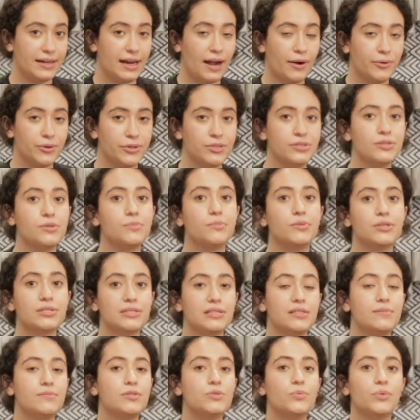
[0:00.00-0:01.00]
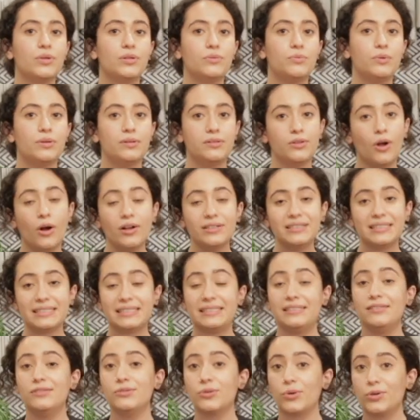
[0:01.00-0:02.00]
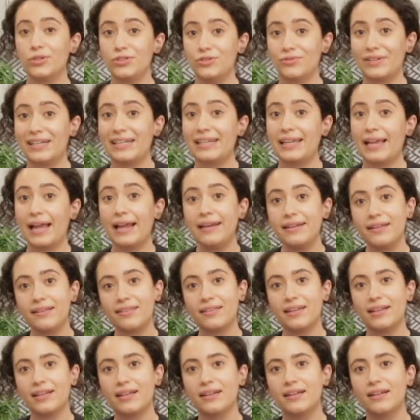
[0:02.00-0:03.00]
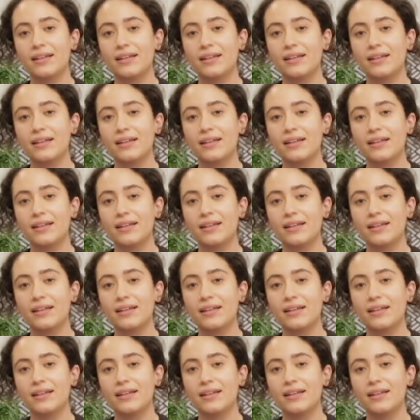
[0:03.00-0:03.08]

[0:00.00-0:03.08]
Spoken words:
hours, Muslims will not eat or drink anything.